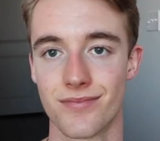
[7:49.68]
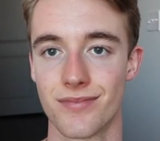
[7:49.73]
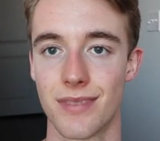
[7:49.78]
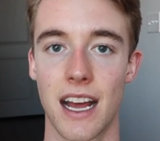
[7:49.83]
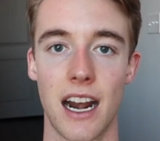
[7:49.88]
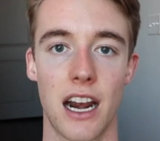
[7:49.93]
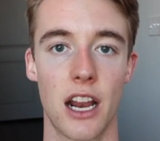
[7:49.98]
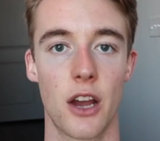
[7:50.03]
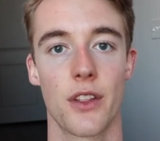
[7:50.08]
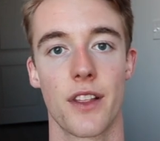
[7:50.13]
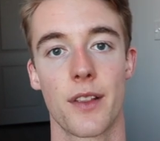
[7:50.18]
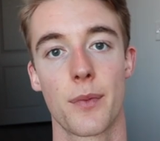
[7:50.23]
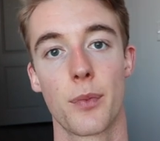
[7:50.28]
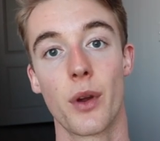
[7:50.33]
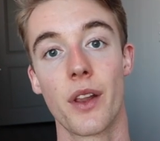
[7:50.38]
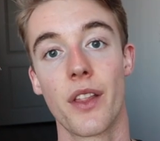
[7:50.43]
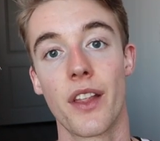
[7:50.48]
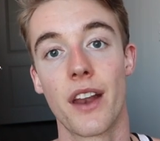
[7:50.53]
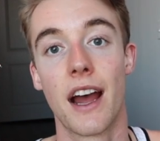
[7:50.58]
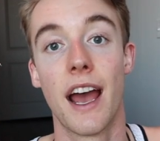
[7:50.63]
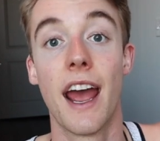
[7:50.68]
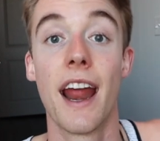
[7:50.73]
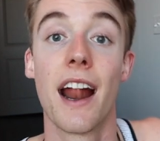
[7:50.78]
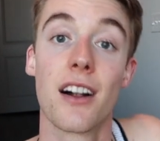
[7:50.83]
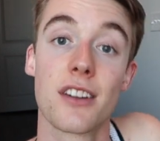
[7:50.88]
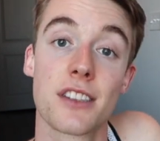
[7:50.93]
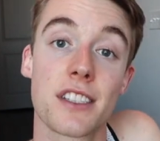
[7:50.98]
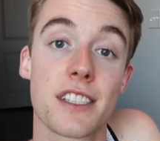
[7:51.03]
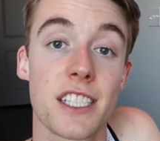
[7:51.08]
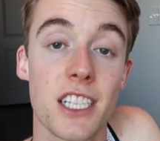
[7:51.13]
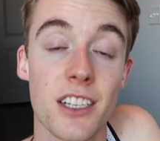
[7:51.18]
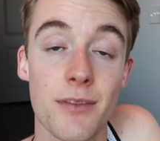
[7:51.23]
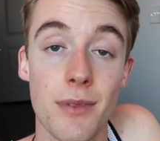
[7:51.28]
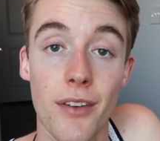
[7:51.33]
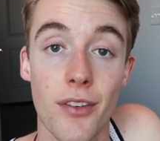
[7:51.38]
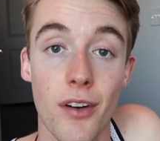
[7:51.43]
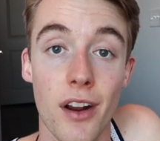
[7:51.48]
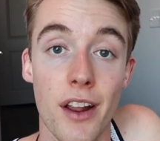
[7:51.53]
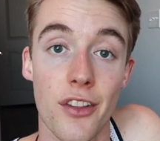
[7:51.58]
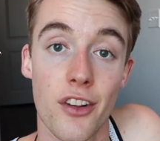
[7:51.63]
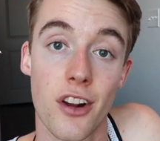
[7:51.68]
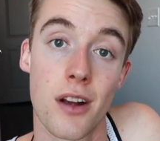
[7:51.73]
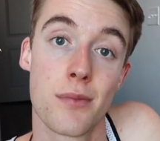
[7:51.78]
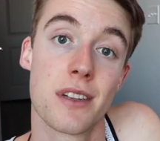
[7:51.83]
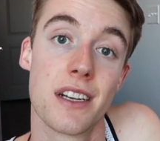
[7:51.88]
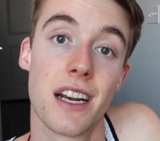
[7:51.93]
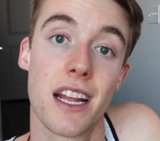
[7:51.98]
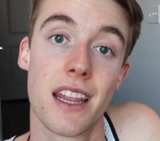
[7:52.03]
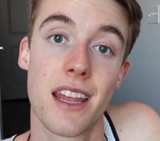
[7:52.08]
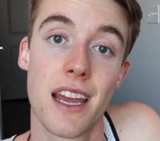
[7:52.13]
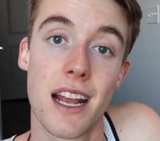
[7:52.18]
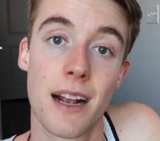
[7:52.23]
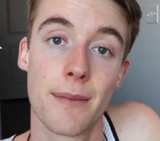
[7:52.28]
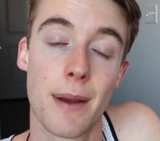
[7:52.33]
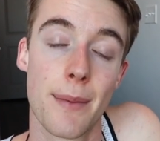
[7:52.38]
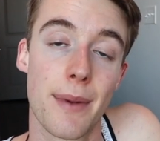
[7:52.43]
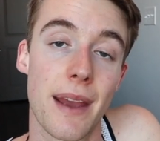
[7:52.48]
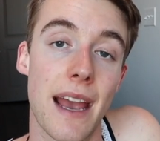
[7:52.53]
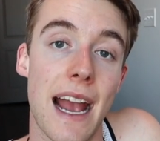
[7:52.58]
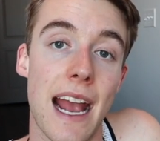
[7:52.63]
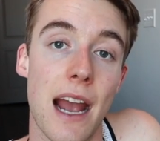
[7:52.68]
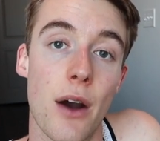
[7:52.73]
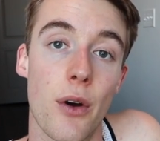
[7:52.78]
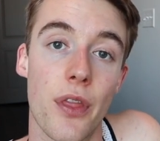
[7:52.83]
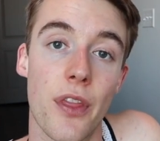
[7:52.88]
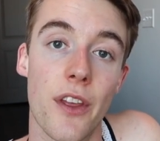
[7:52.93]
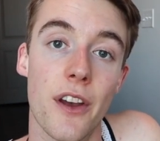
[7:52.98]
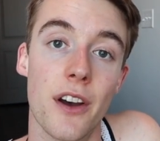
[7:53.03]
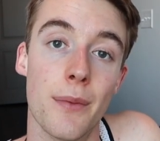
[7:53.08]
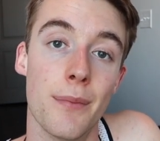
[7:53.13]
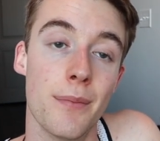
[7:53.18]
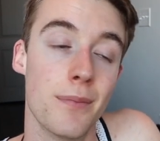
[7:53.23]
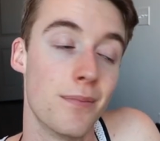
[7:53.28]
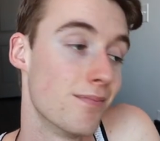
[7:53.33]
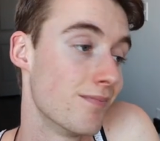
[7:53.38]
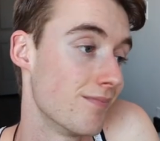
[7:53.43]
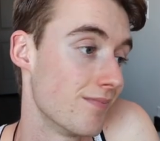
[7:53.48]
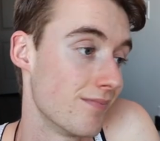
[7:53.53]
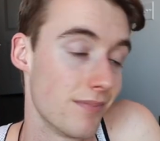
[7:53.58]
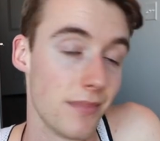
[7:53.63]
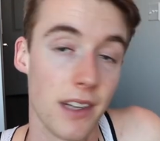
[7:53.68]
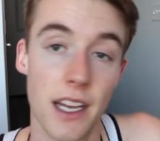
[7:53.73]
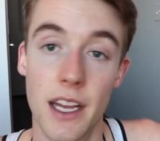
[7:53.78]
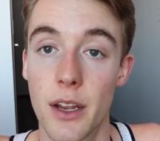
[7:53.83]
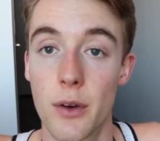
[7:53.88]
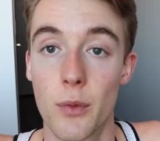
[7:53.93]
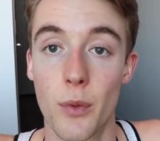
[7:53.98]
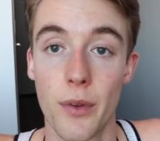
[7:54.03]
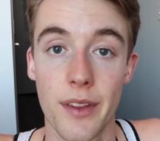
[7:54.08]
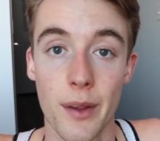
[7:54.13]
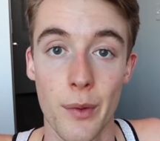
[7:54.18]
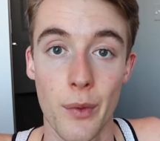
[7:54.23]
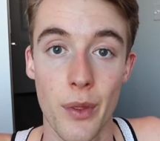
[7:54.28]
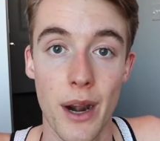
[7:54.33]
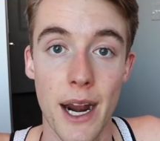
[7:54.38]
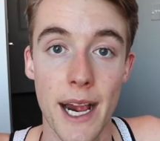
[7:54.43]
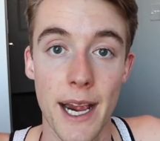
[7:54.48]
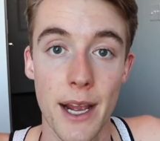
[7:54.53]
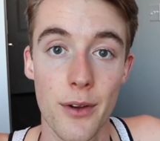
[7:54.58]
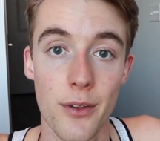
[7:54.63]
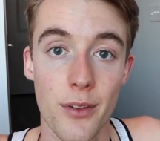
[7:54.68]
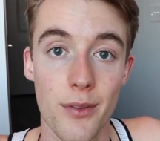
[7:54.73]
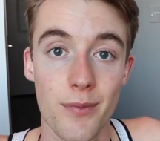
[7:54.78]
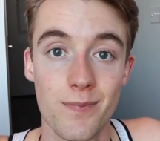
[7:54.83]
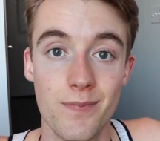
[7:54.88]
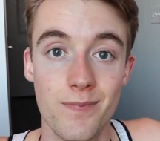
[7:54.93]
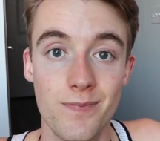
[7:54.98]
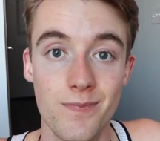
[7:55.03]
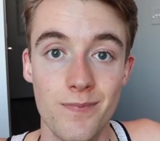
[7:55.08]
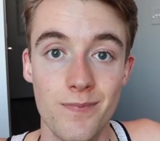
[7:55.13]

I don't know, at this point in the night, I'll just see if my friends are up to anything, maybe hang out with them, and we'll see where the night goes.